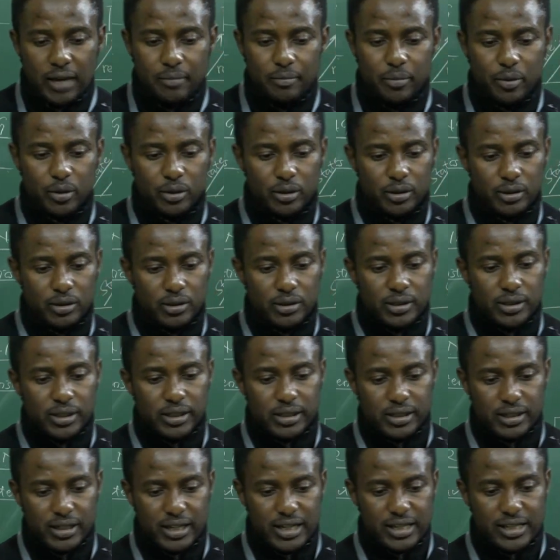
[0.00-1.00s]
Temporal
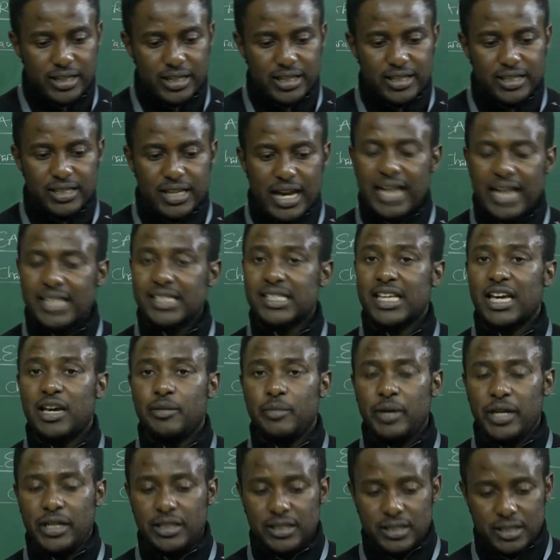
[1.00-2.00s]
credit
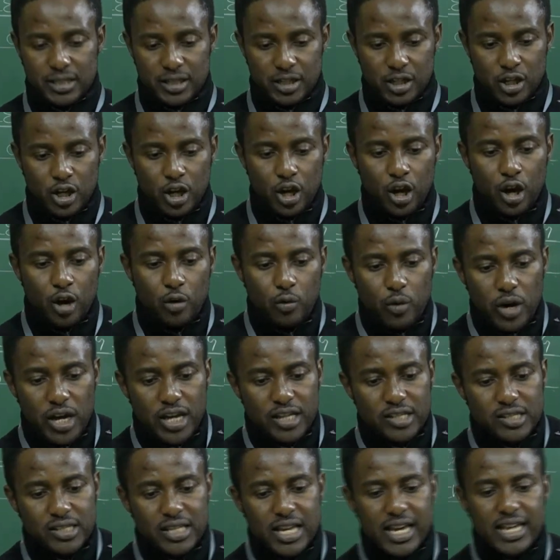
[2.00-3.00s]
assignment,
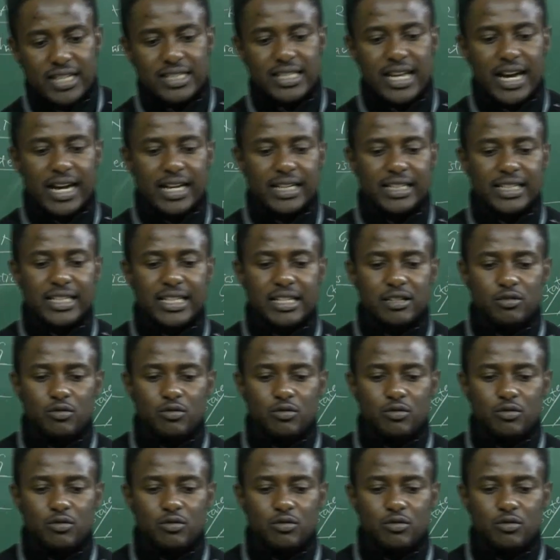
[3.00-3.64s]
which says that